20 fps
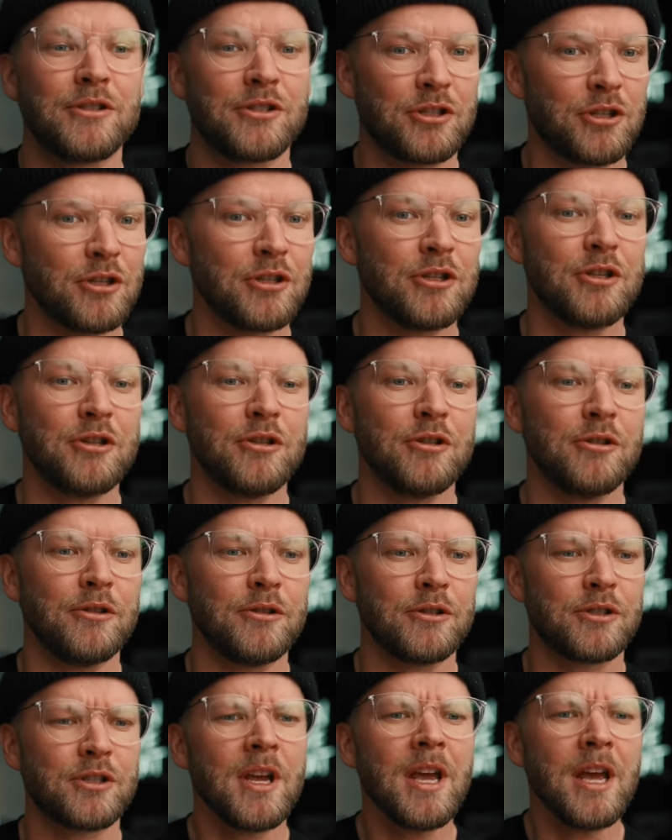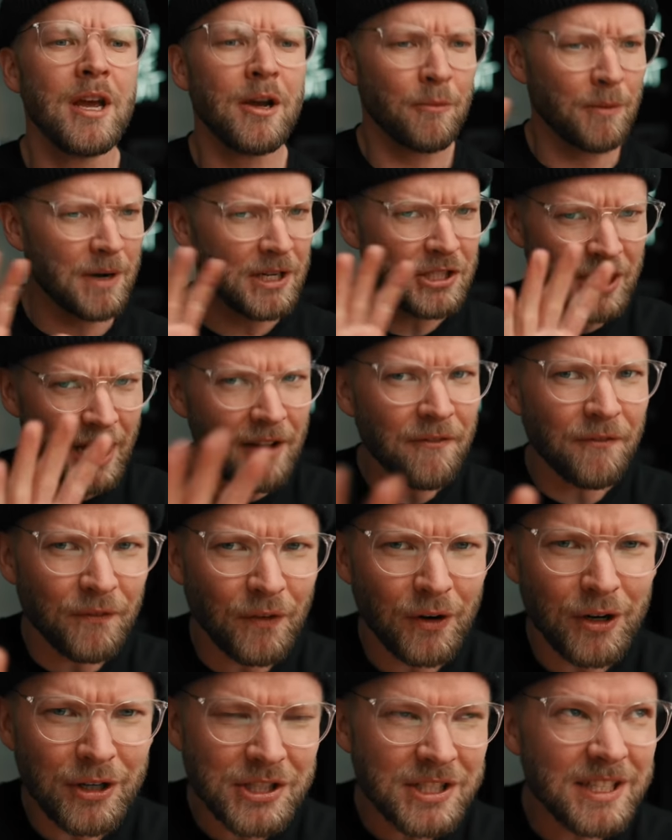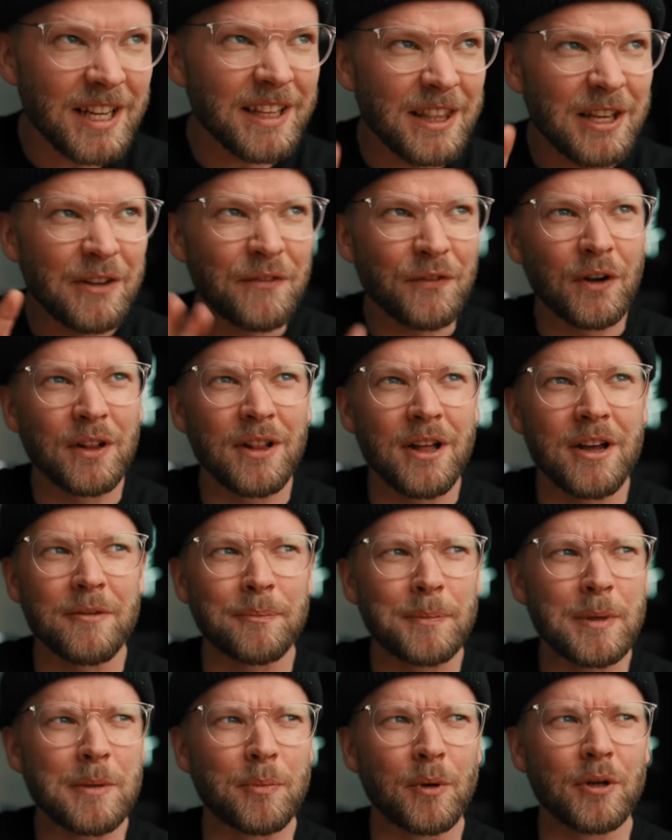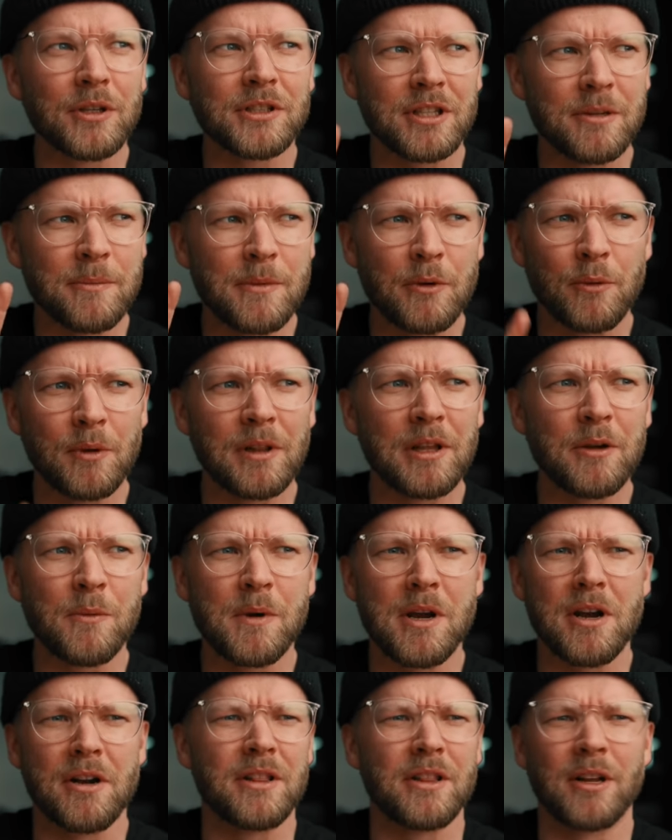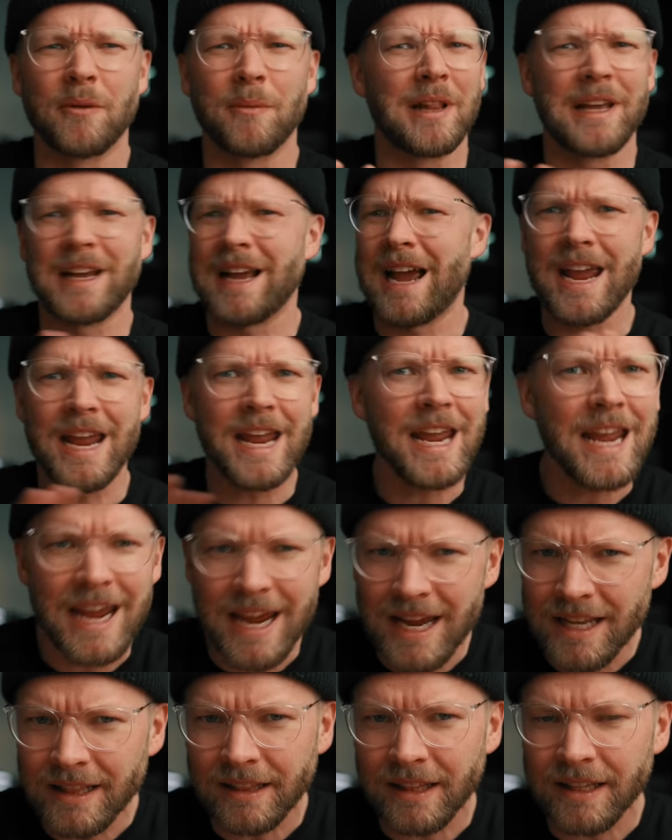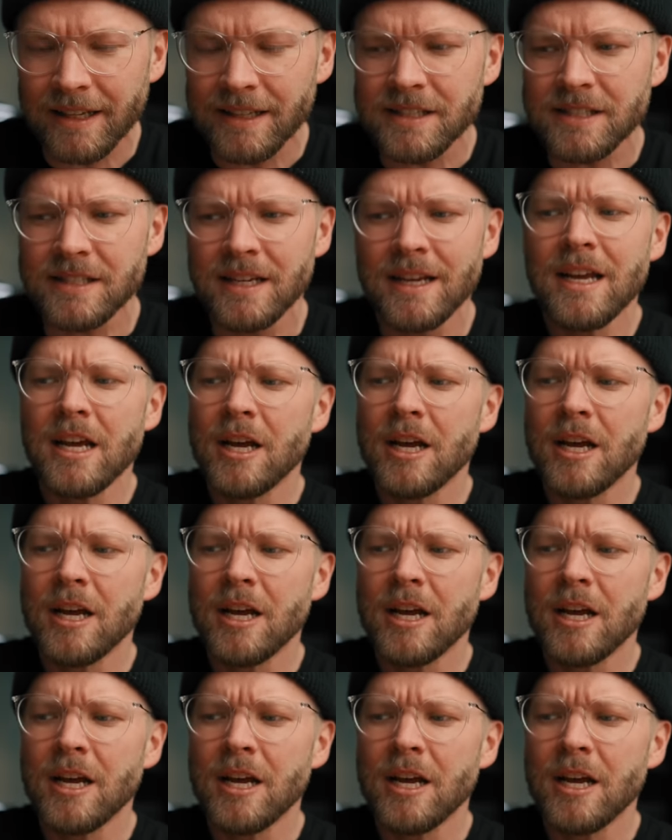to use, which at first I think for a lot of people is gonna be really weird and they'll be like, I hate this.